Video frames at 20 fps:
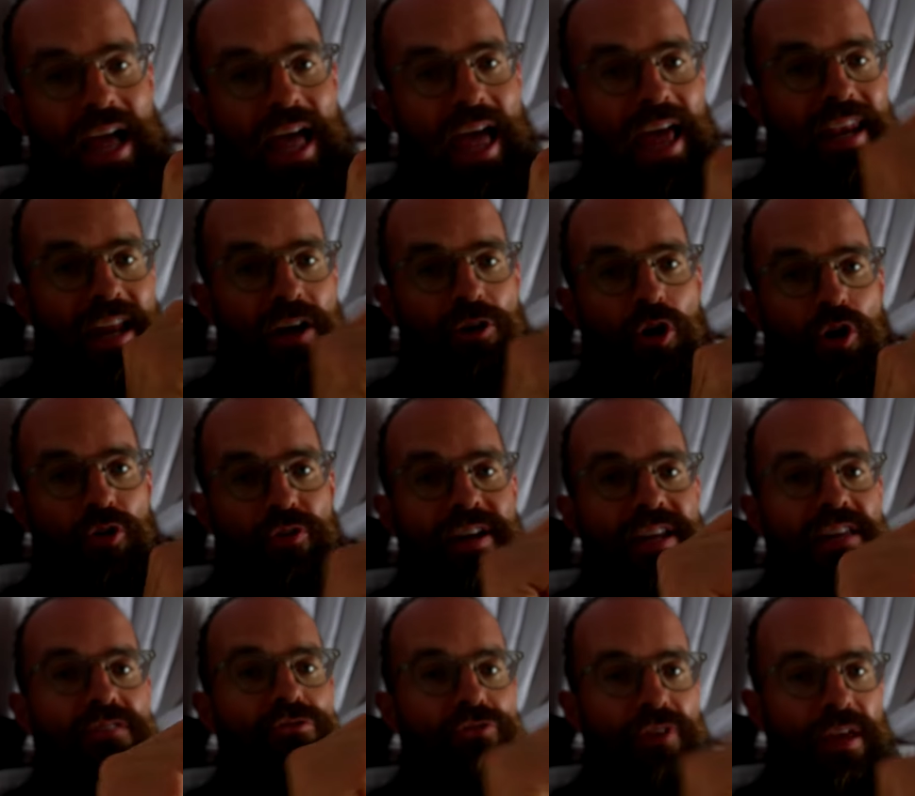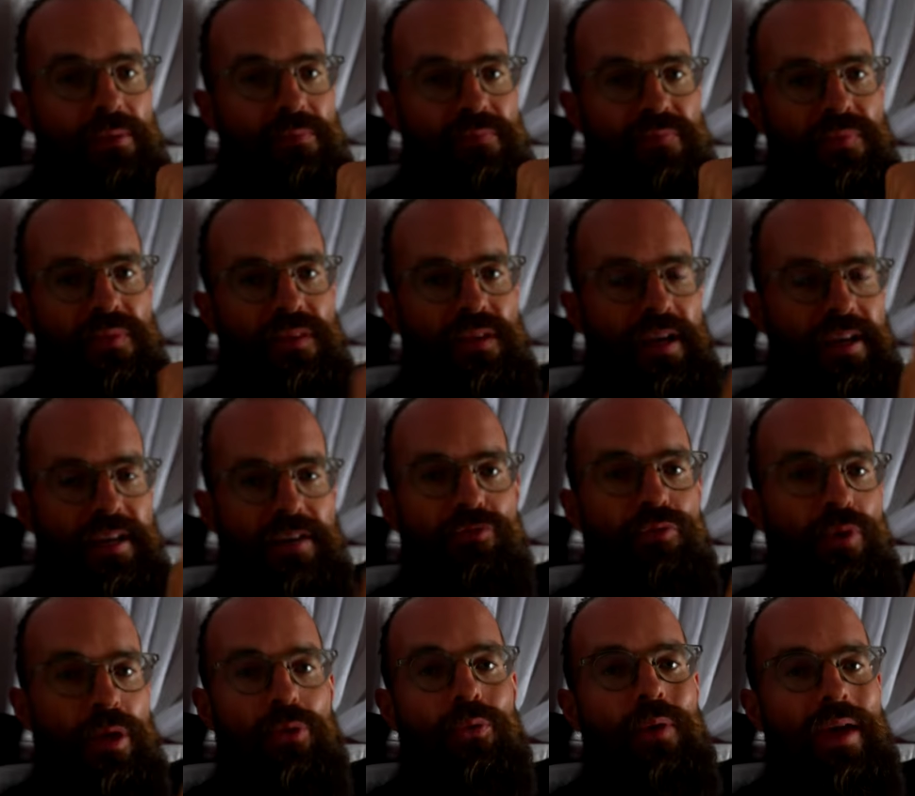and now already 3. And if
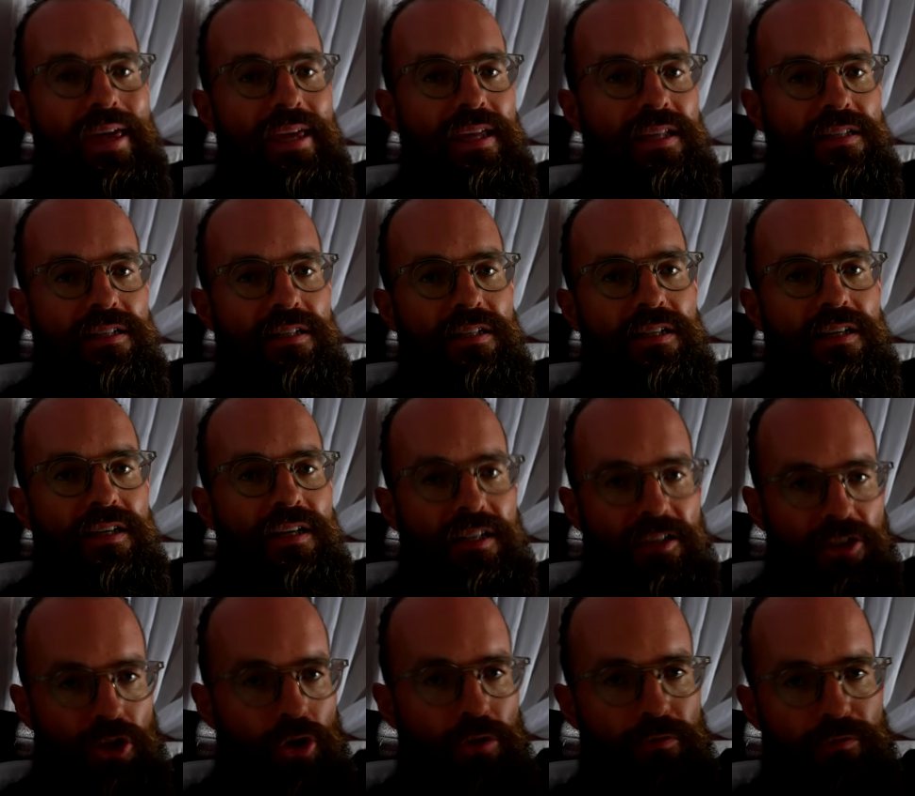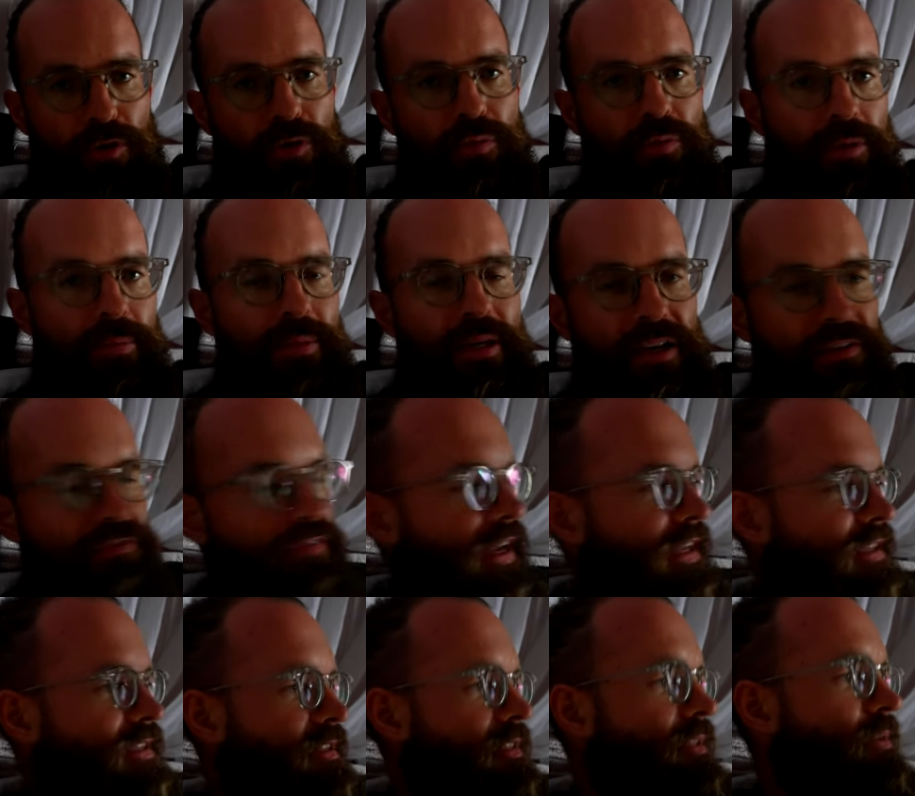we wait, the whole foot will be
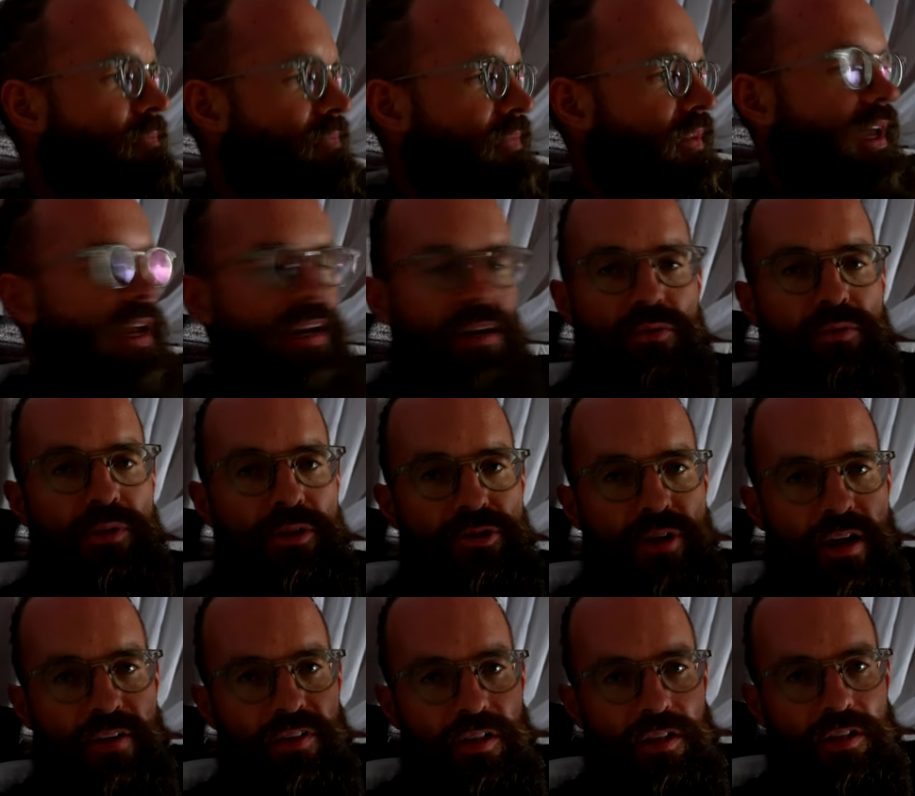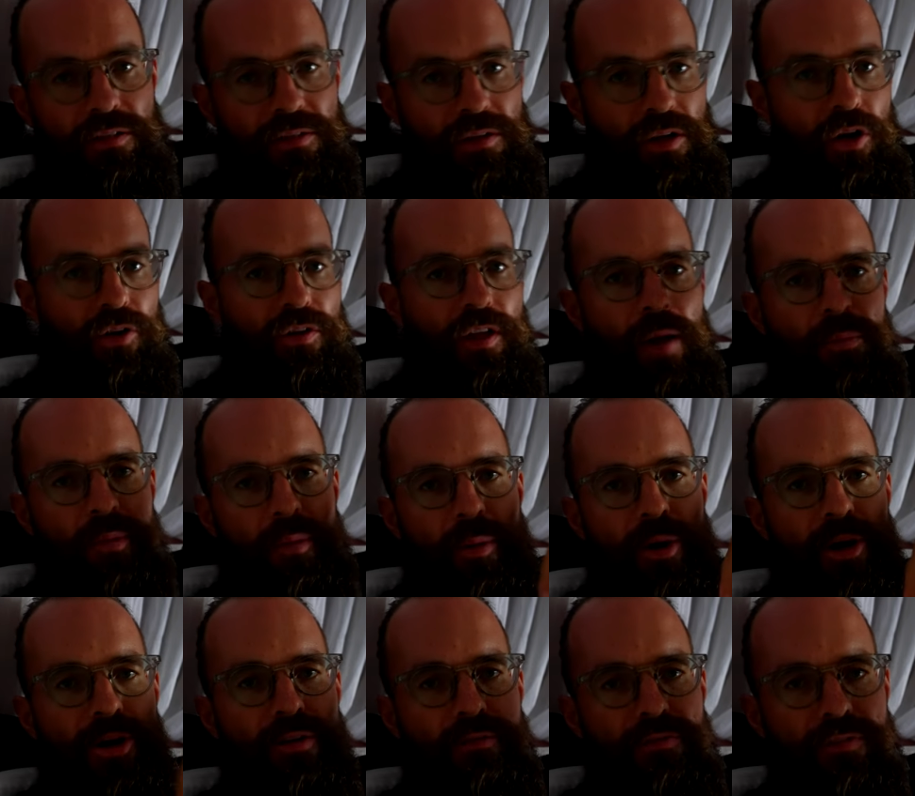infected, and it will travel on the upper
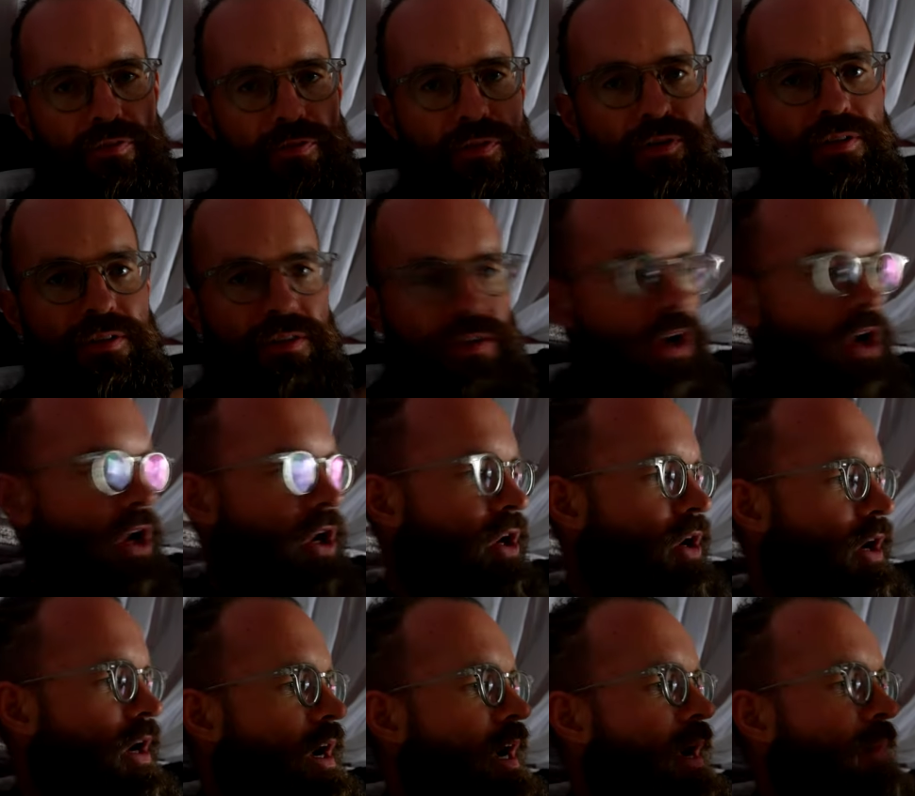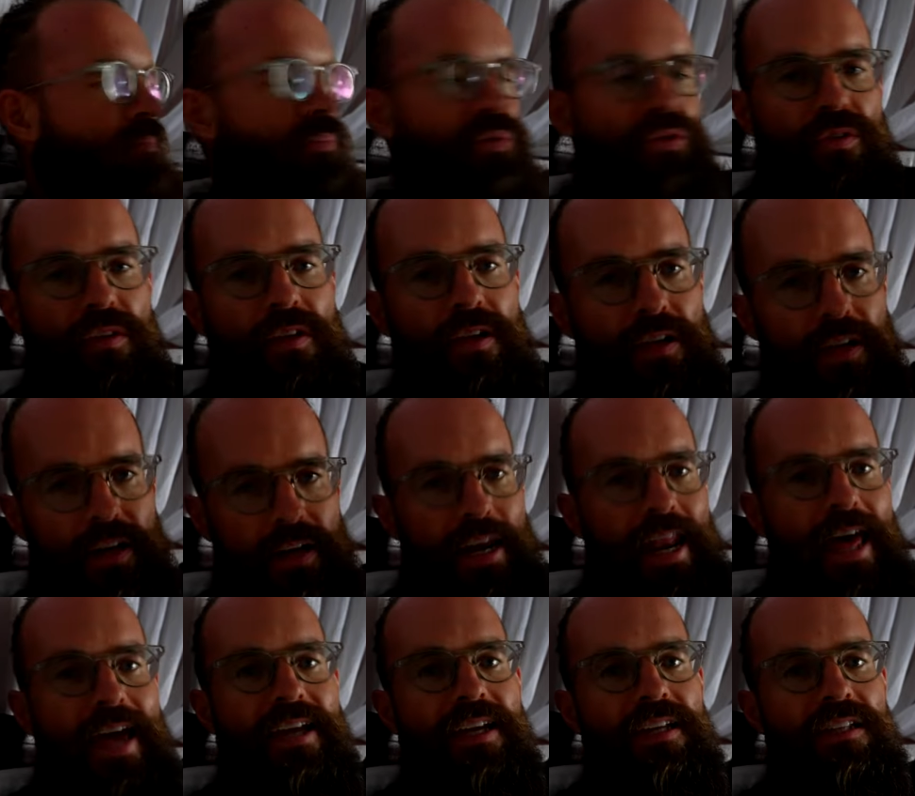part of the foot up to the
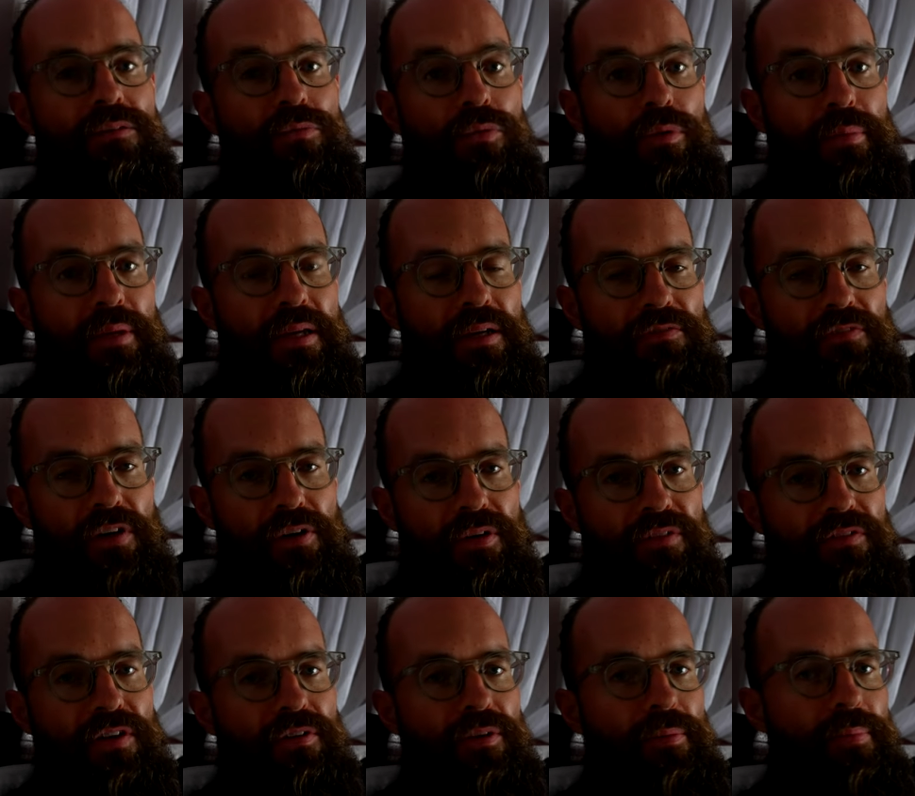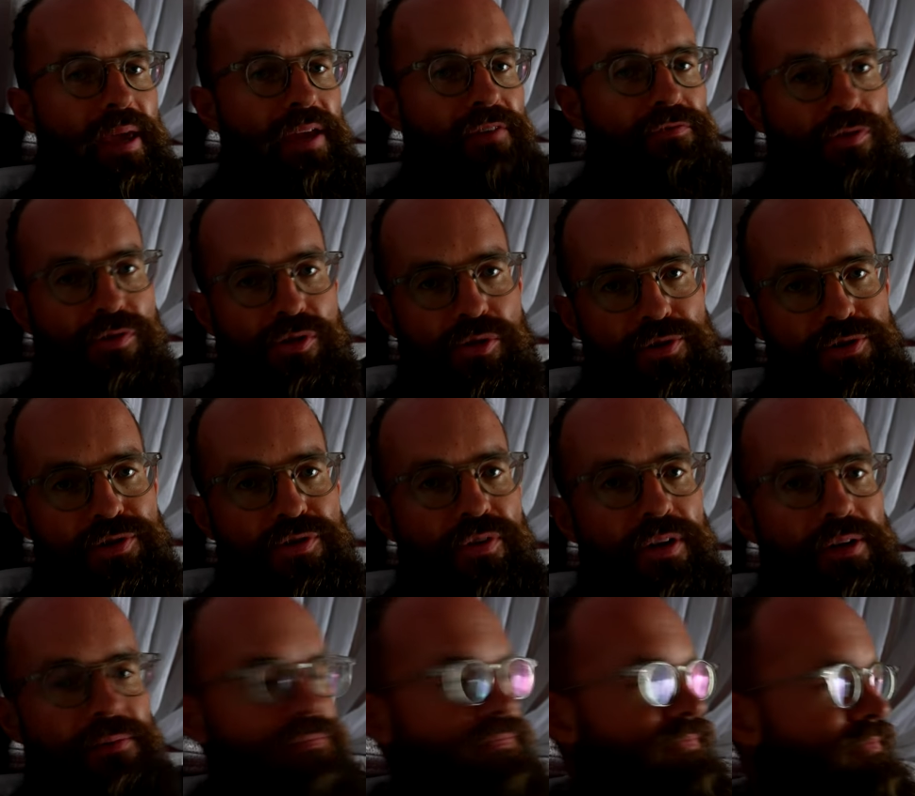leg, and it will be a very, very painful surgery